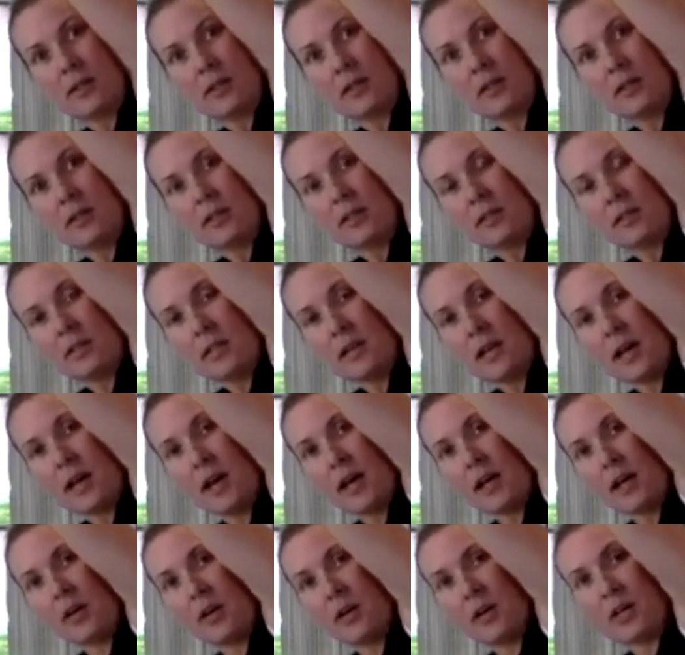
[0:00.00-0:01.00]
Yeah,
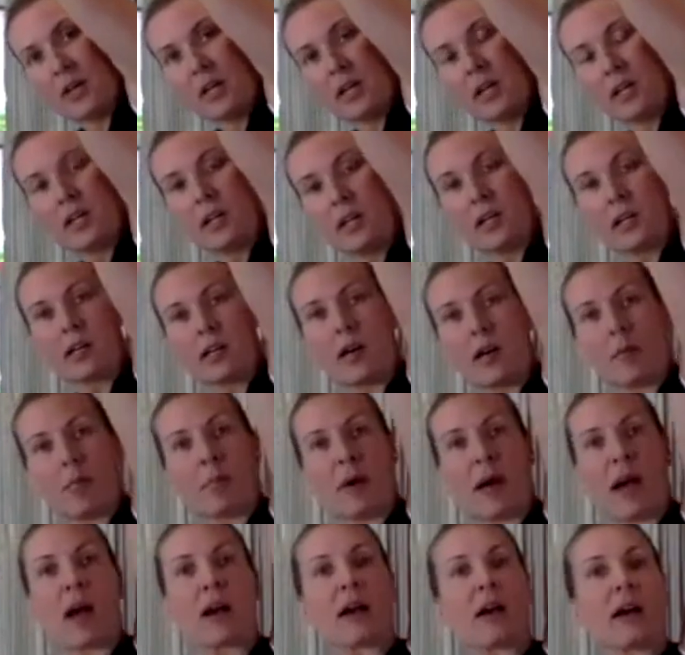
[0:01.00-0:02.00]
okay, come
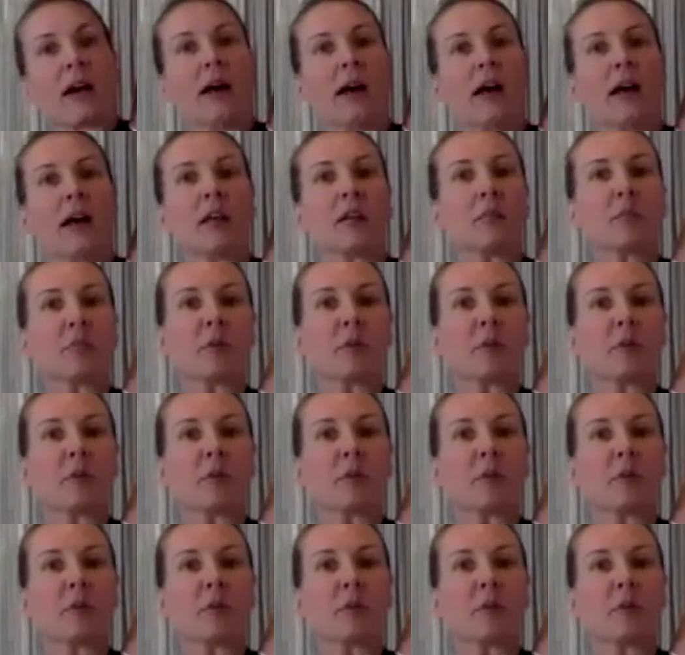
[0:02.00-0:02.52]
back up.